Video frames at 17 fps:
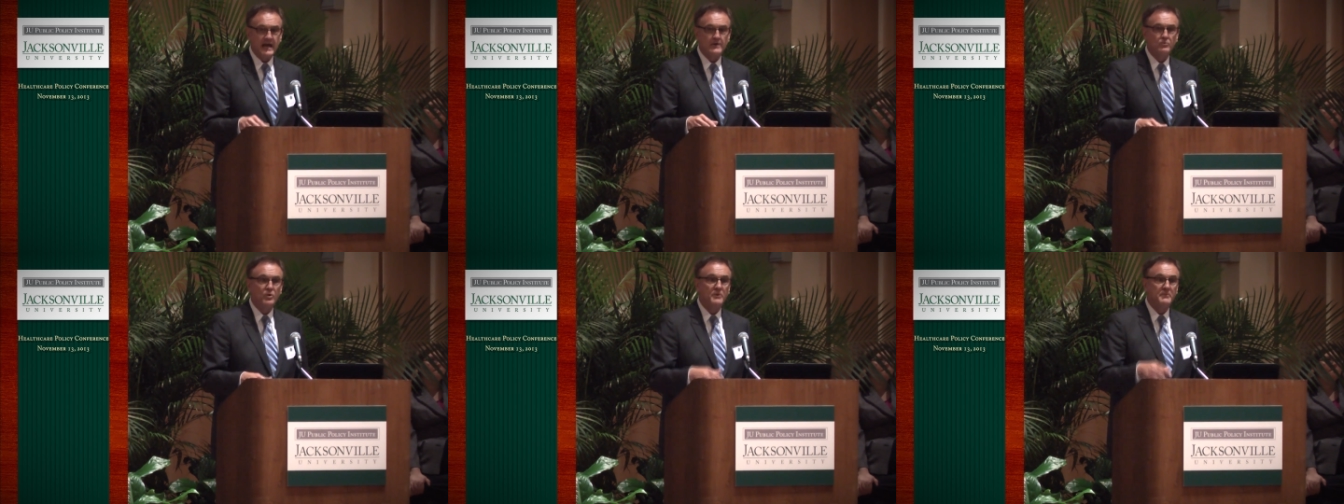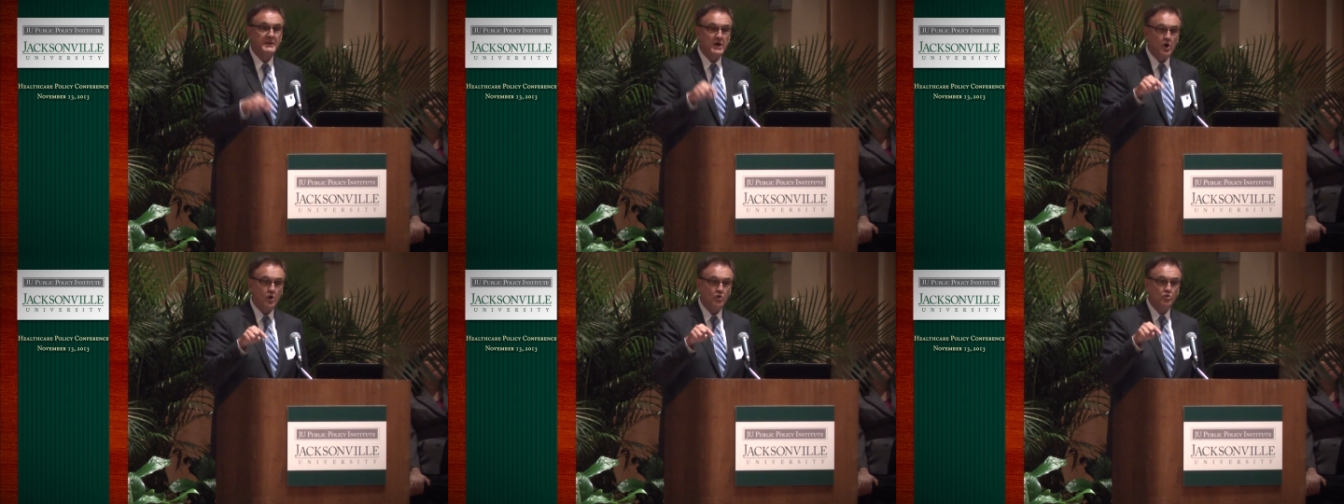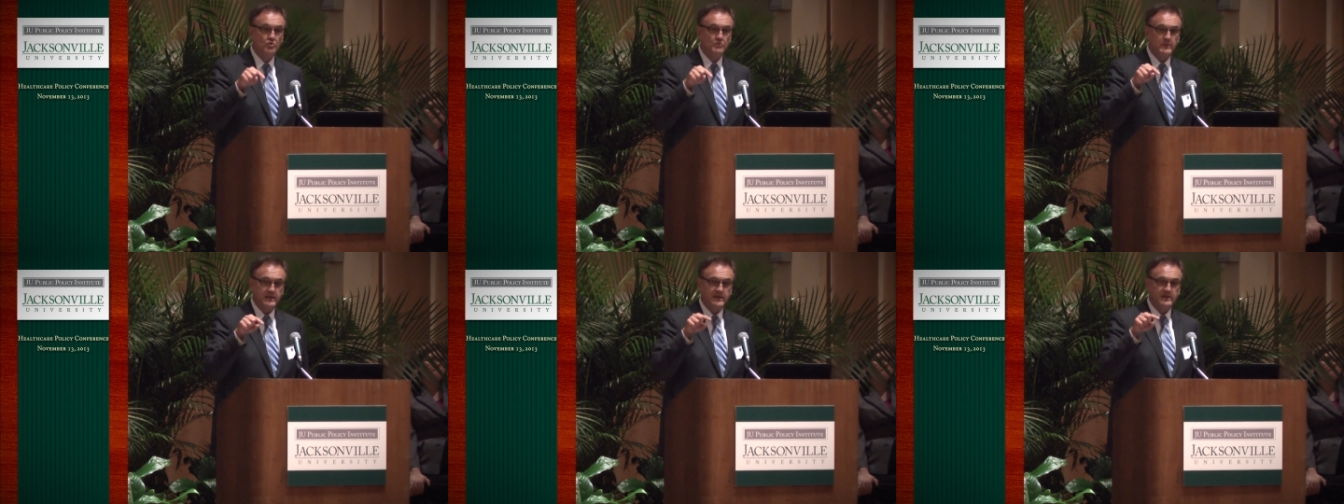I'd want to be
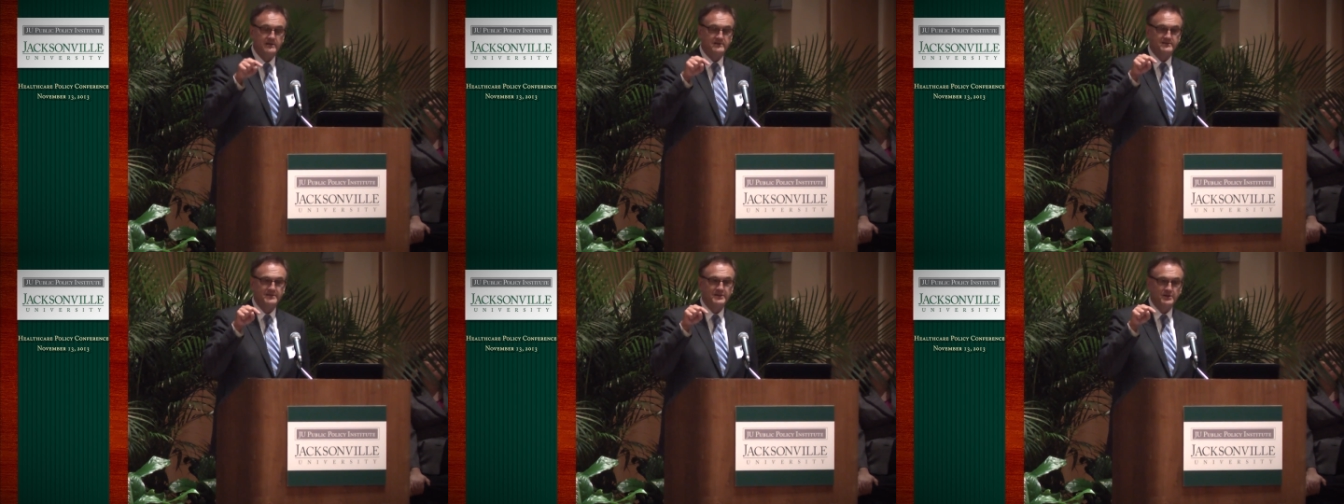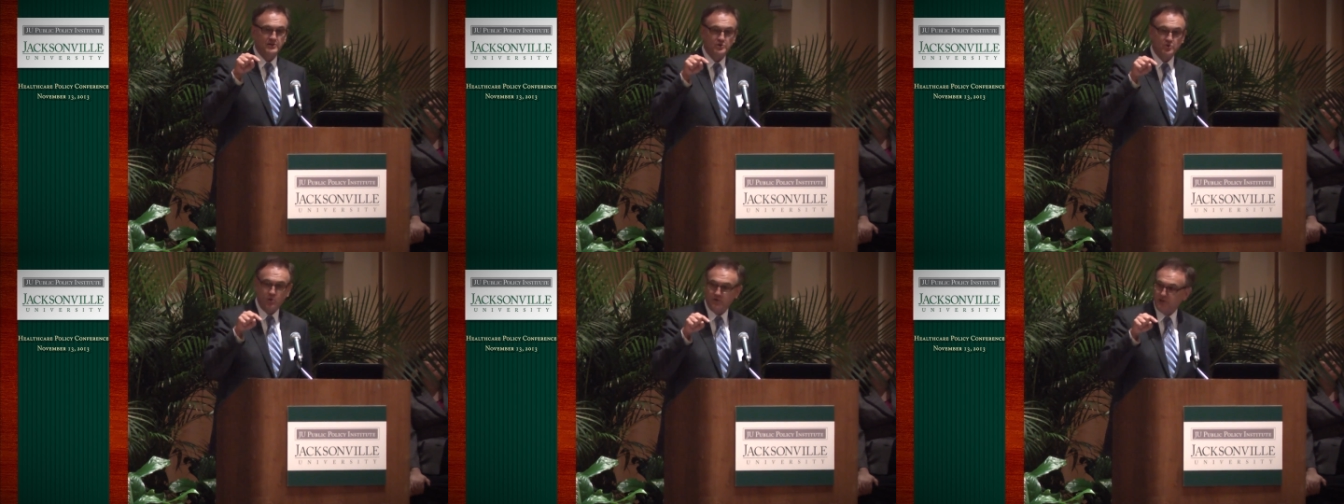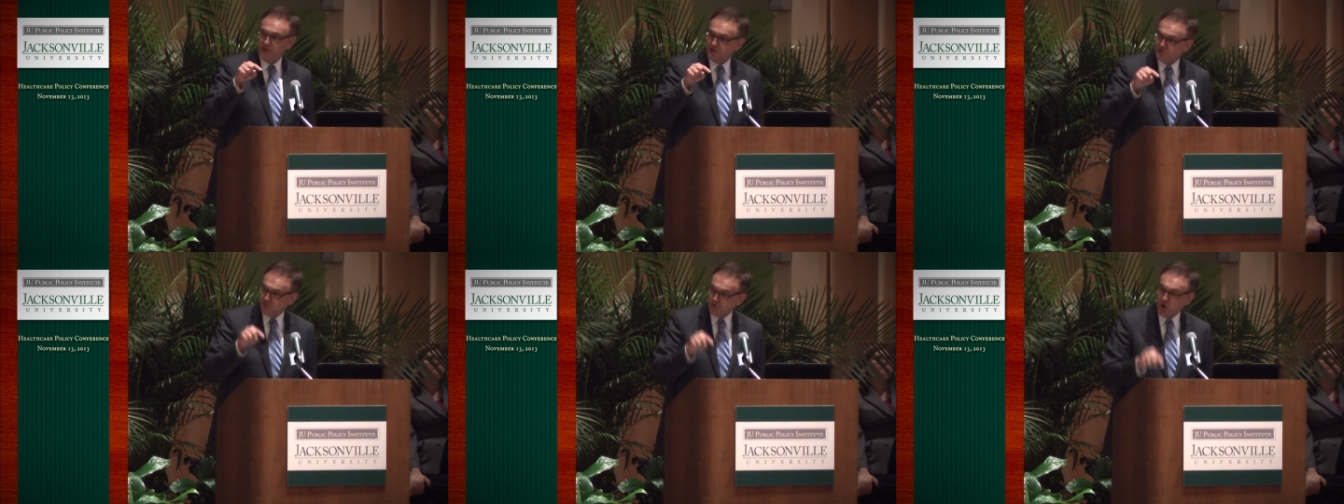home in
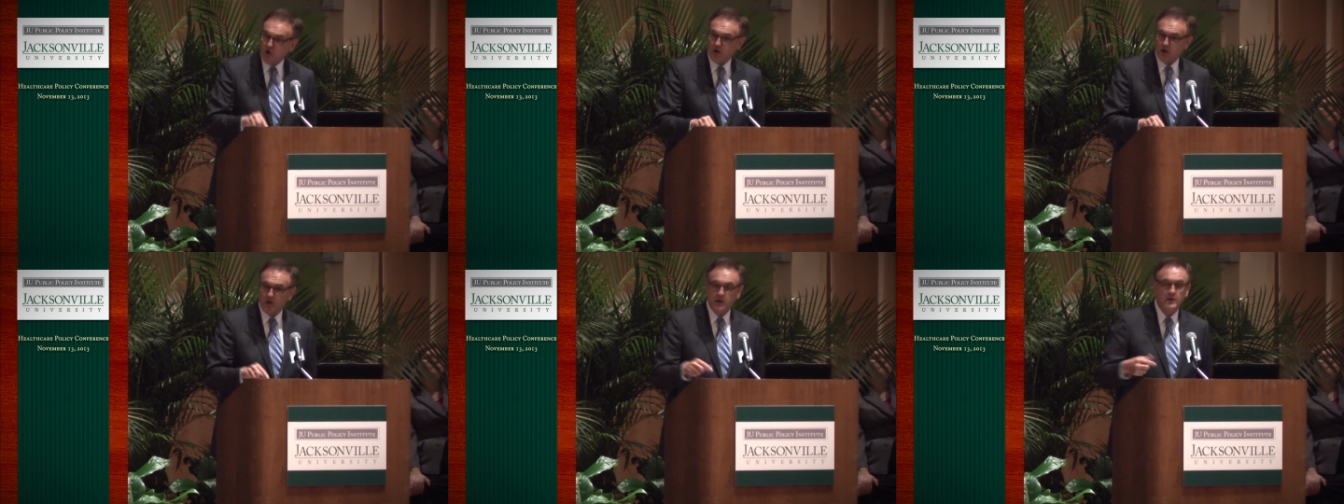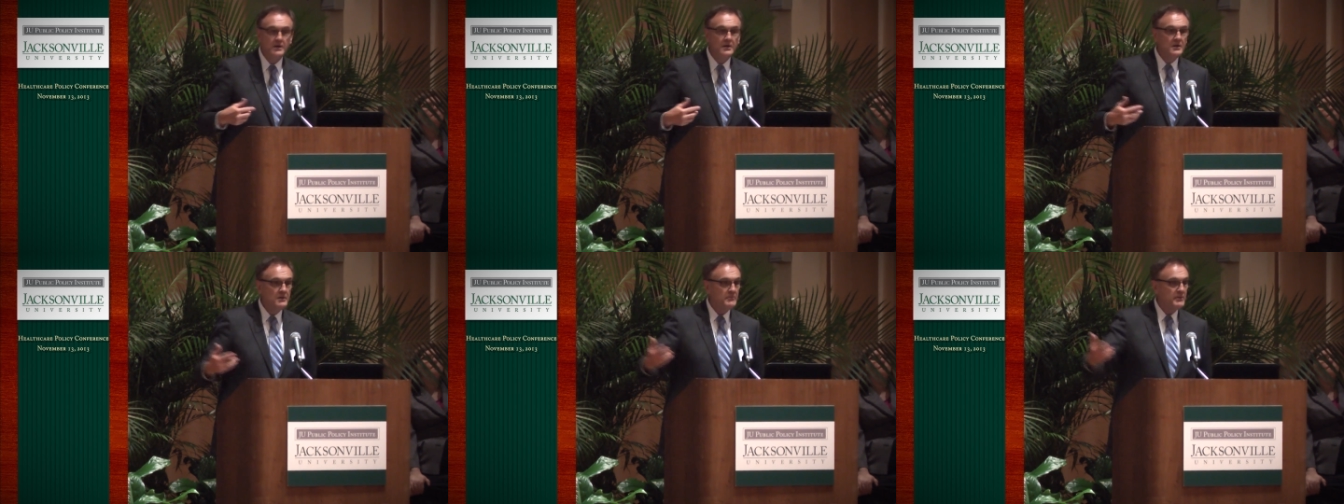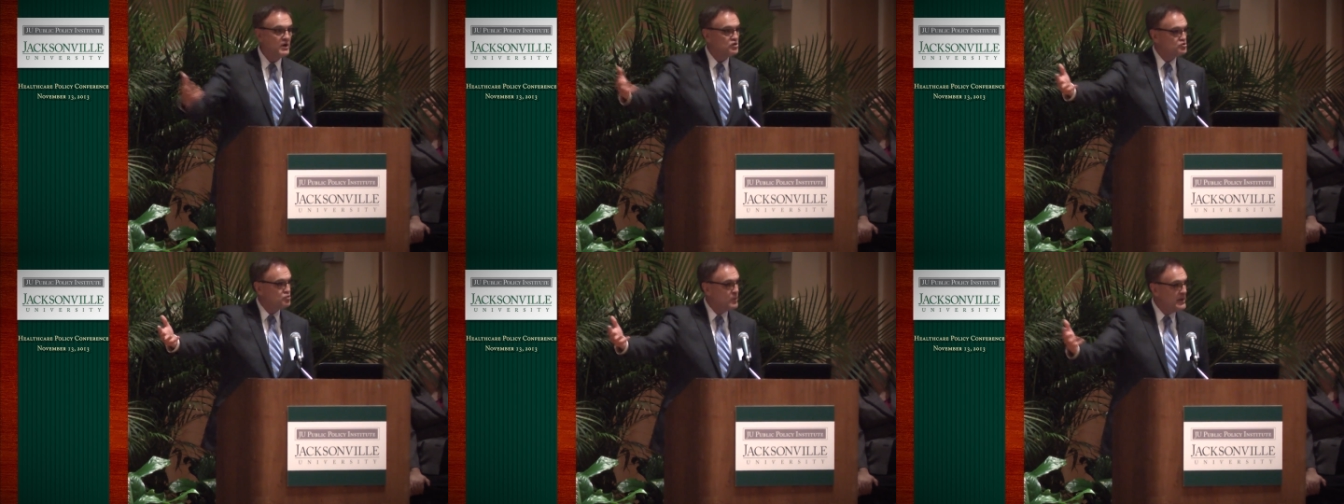Northeast Florida
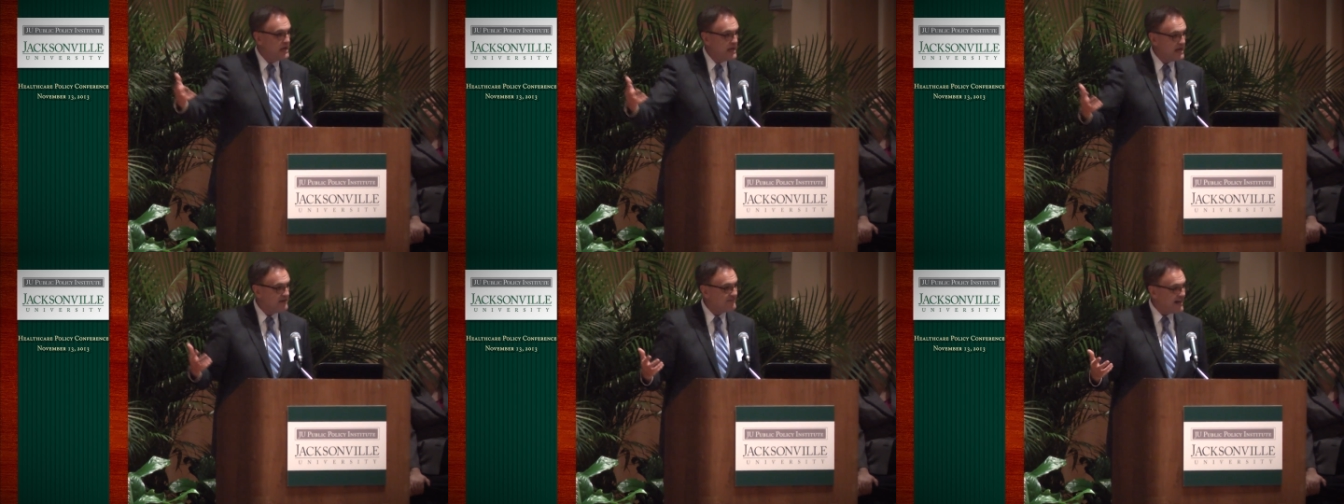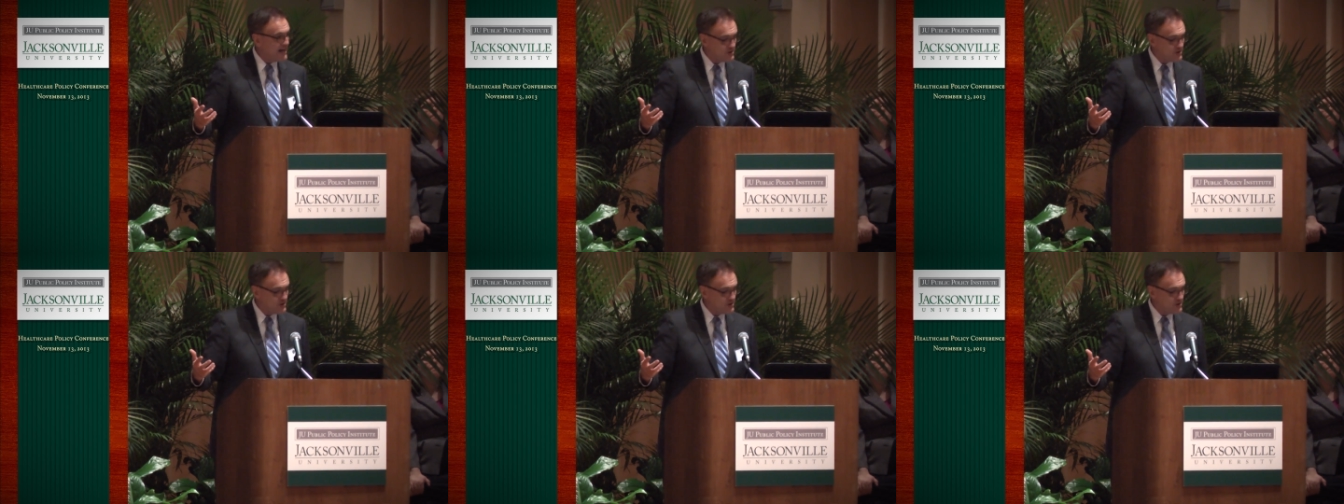because we have